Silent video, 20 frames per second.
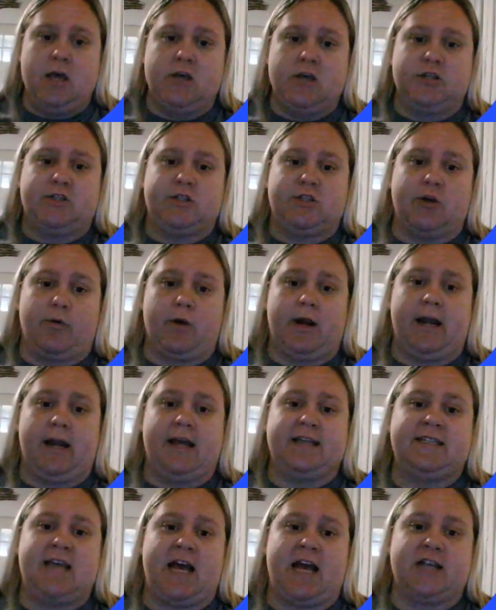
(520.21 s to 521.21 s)
So we're going to
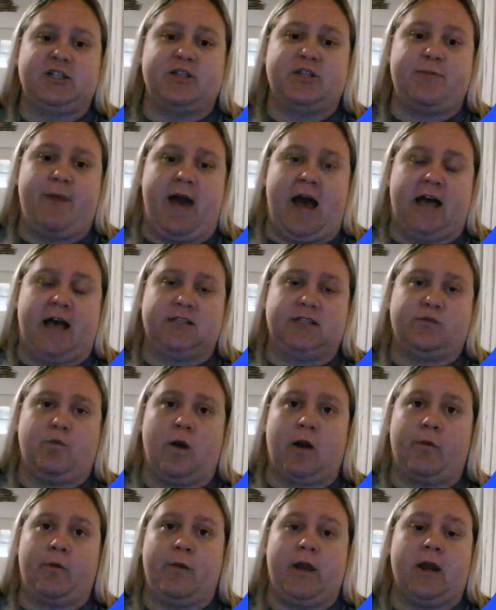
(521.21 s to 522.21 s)
attach the pads.
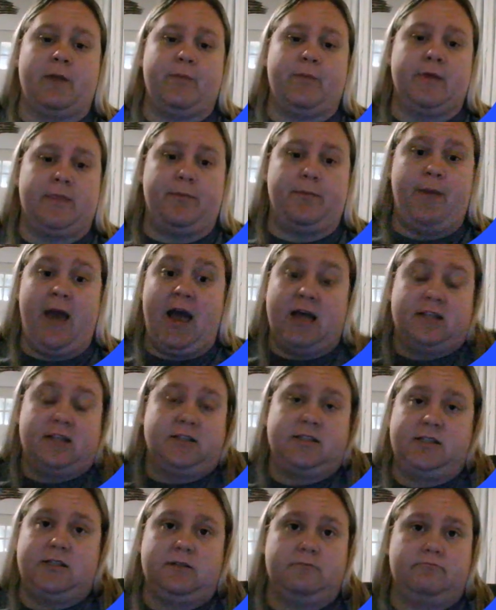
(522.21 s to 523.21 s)
Where are we going to put the
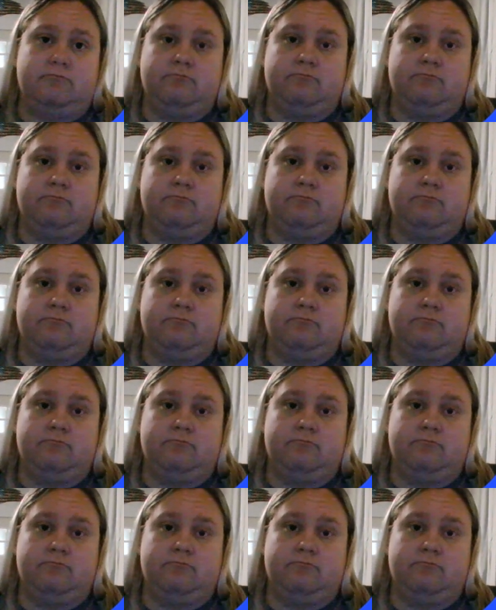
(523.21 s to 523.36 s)
pads?